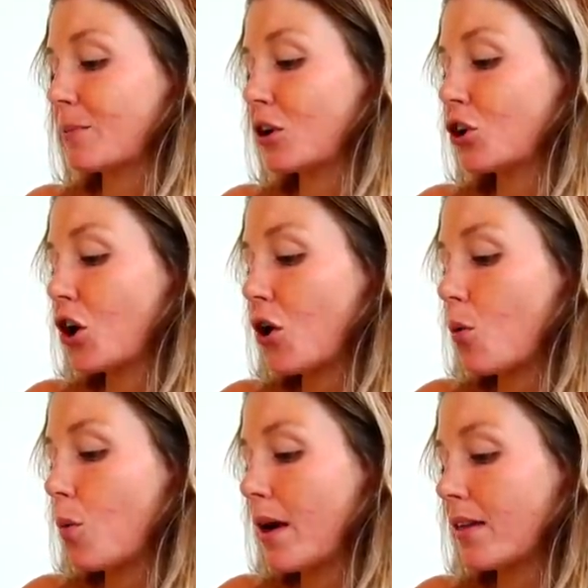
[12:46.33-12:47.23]
I'm gonna
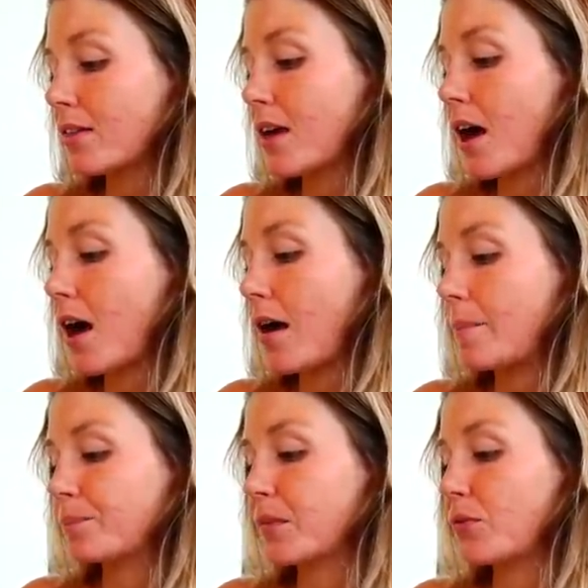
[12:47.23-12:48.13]
go with
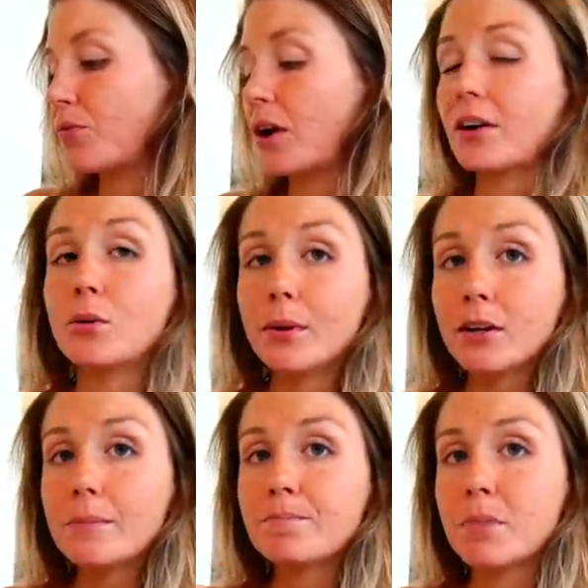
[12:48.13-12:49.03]
um,
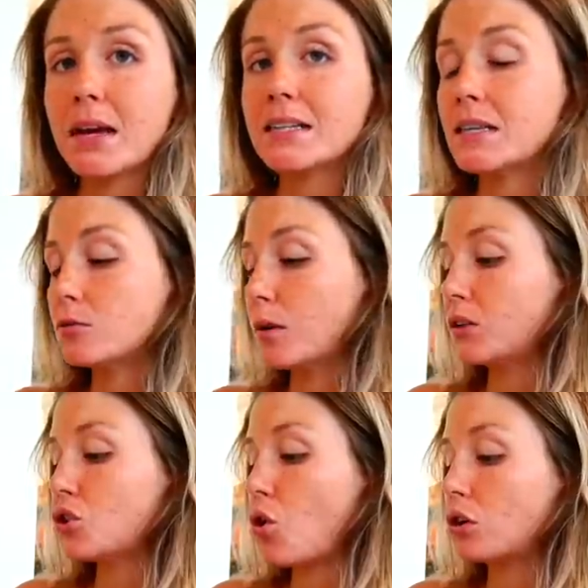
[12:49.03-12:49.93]
Fairywill, because these
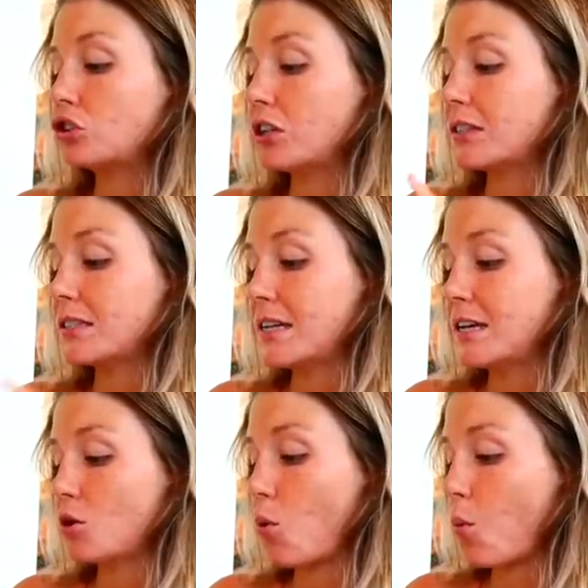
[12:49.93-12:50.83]
ones are just
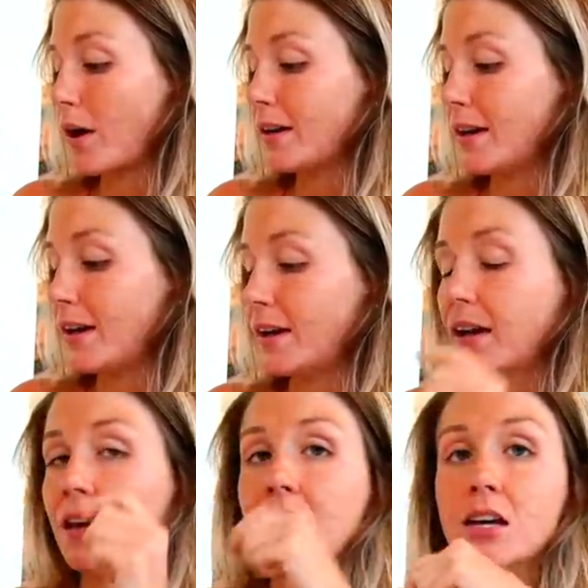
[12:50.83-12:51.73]
teeth
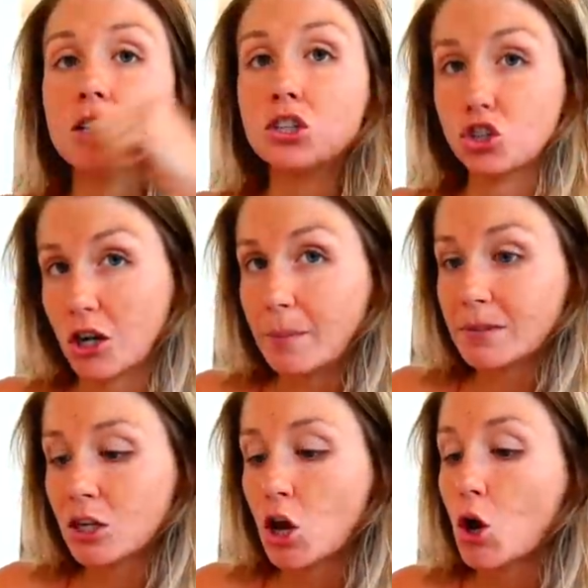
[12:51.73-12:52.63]
whitening
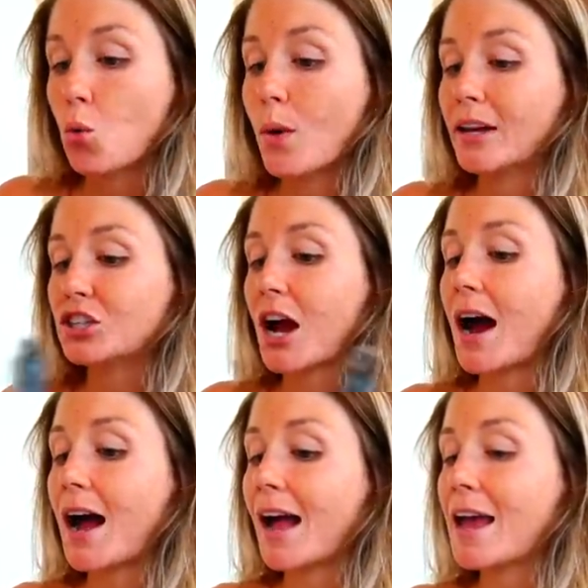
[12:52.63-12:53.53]
strips, which
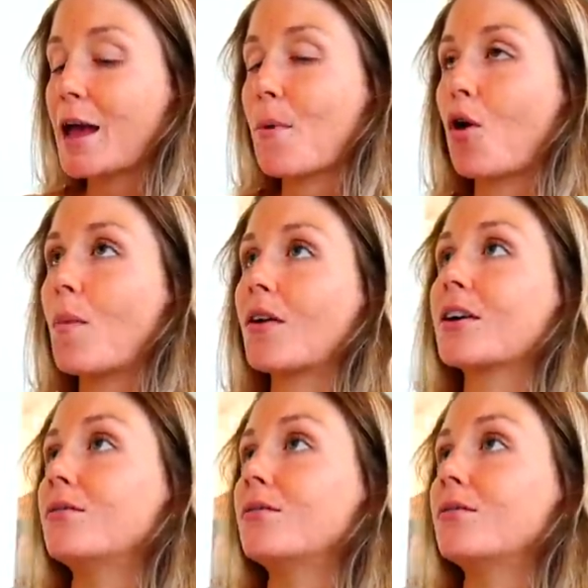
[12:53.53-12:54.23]
I am all about